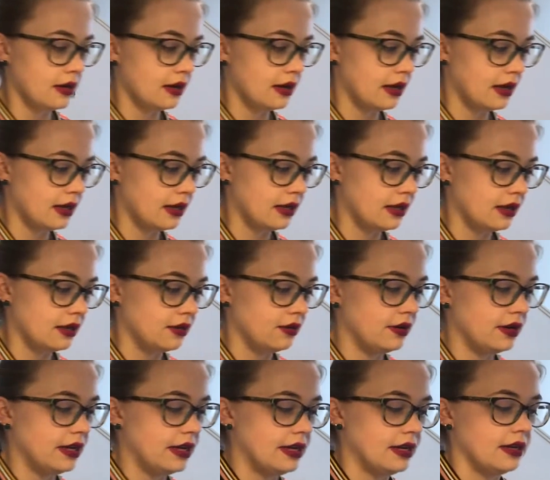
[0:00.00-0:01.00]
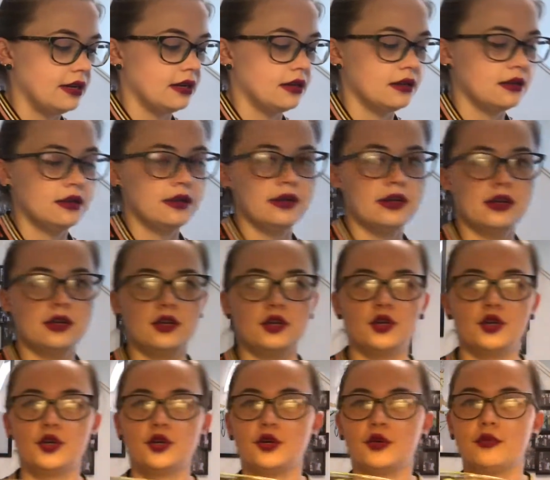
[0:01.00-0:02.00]
And then you need
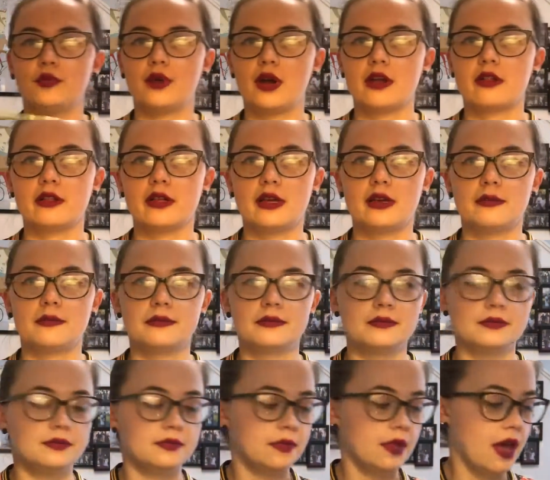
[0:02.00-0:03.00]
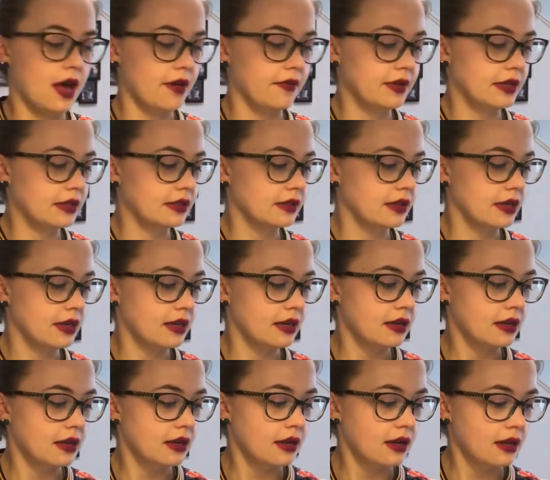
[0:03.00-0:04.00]
your broccoli, obviously.
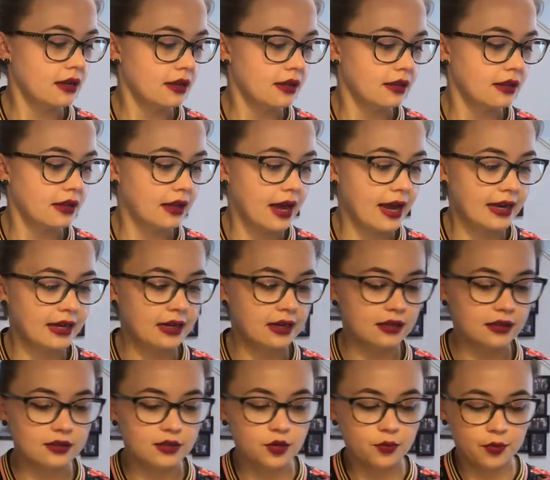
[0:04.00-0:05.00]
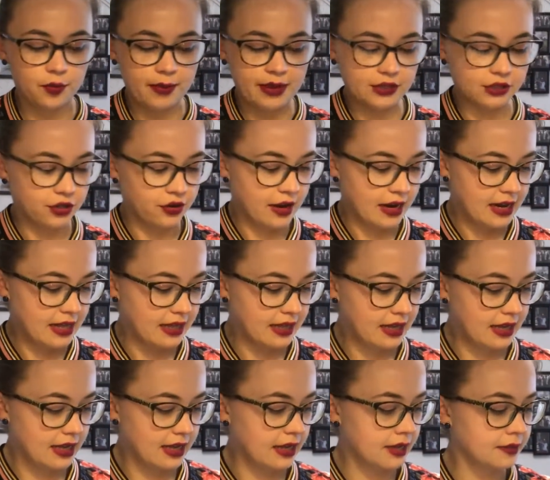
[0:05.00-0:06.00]
I didn't super measure
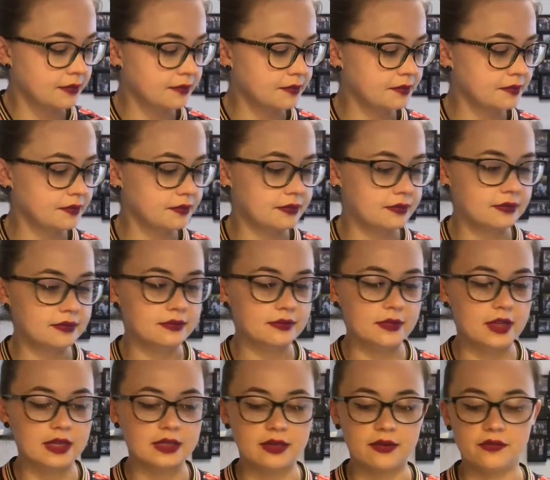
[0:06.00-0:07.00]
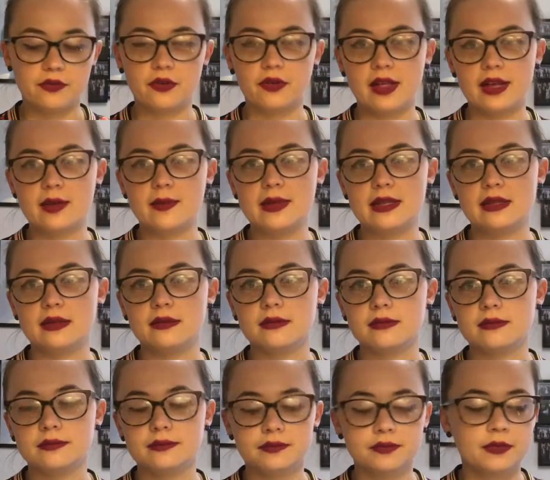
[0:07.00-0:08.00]
anything except for, like, I mean,
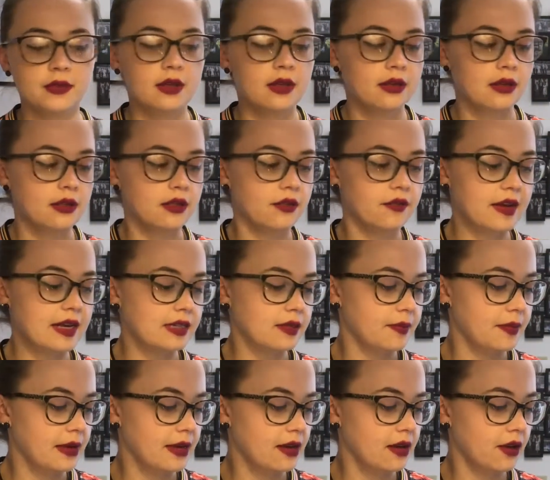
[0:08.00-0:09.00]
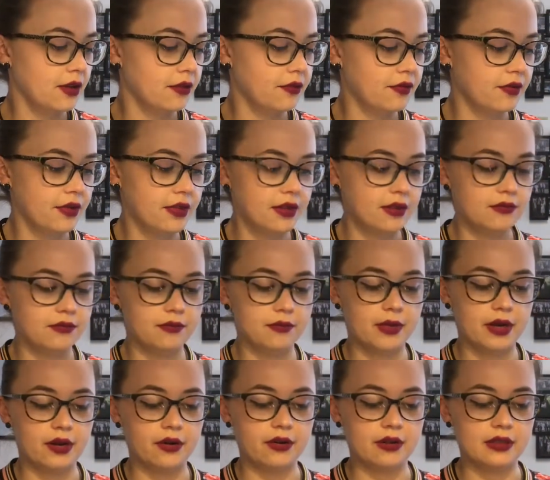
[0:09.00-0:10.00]
the recipe called for the
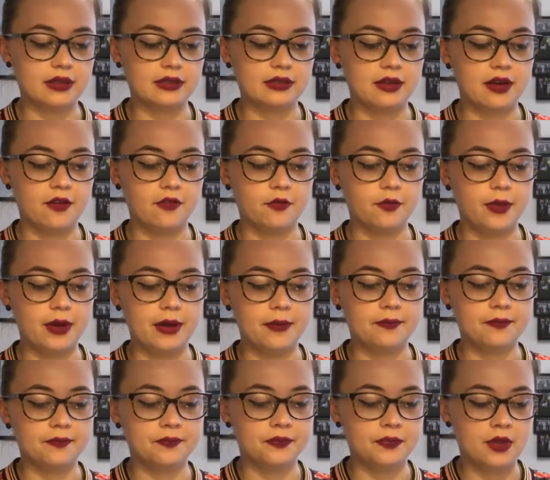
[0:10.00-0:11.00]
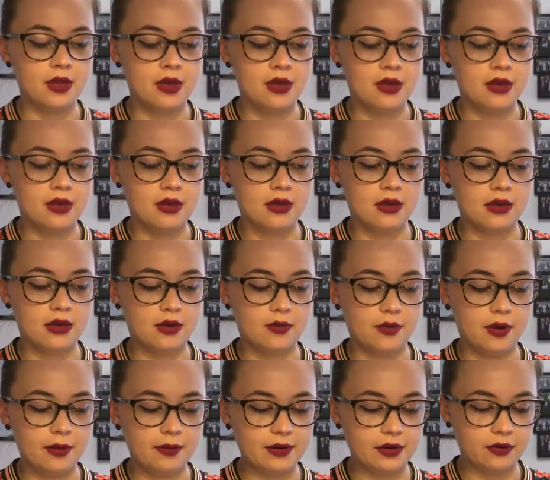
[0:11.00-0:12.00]
butter and the stuff, but you
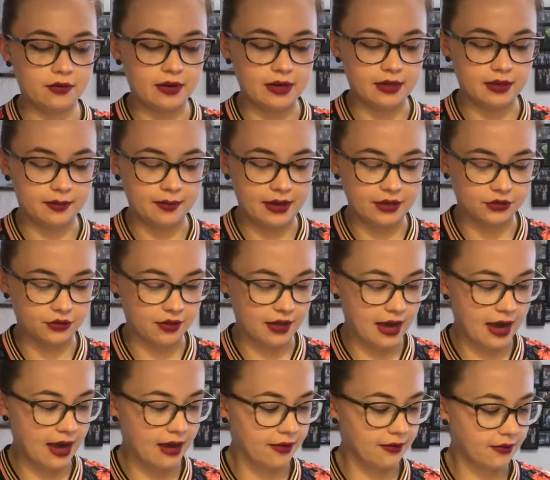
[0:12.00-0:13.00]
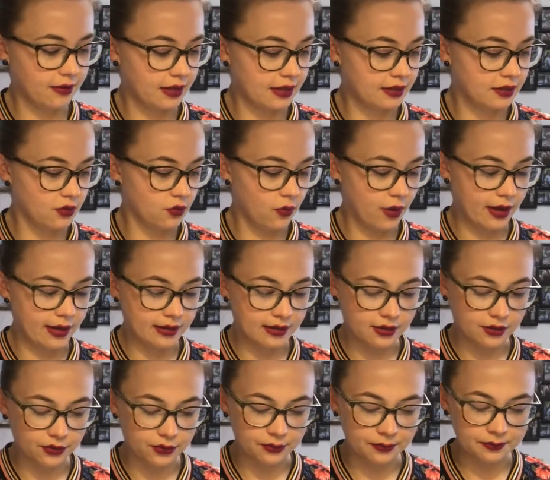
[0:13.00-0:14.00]
probably don't need to measure that unless you want
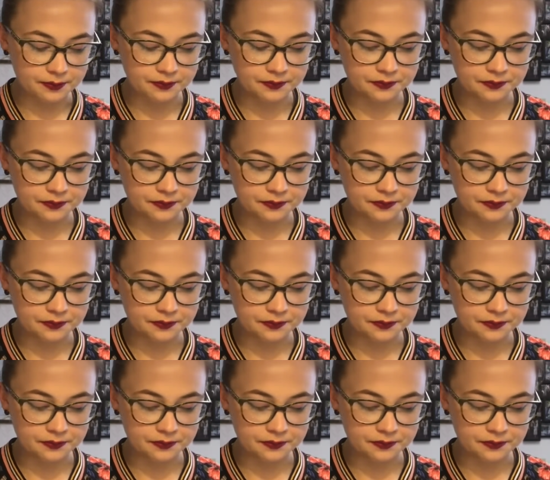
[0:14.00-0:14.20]
to.